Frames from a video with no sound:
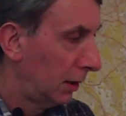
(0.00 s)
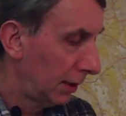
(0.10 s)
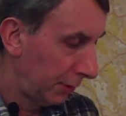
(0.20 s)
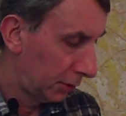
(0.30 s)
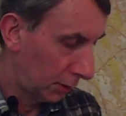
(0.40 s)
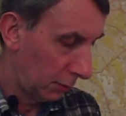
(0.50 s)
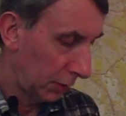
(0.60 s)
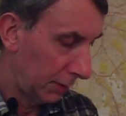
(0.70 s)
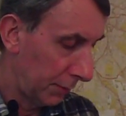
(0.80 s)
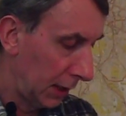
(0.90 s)
Let me show you
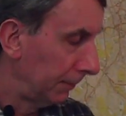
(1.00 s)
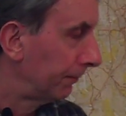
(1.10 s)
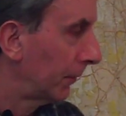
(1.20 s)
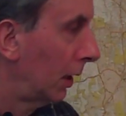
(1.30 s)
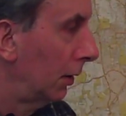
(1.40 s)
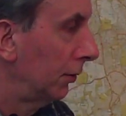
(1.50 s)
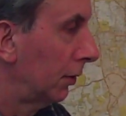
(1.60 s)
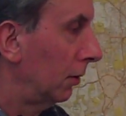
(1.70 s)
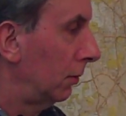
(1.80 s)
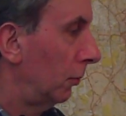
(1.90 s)
what I mean.
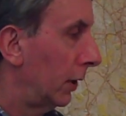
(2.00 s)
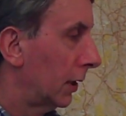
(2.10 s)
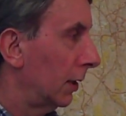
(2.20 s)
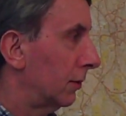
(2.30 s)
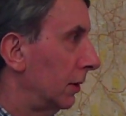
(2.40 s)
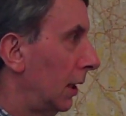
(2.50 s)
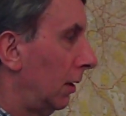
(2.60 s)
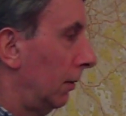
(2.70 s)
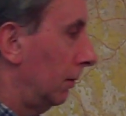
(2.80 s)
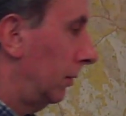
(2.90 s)
So we're going to now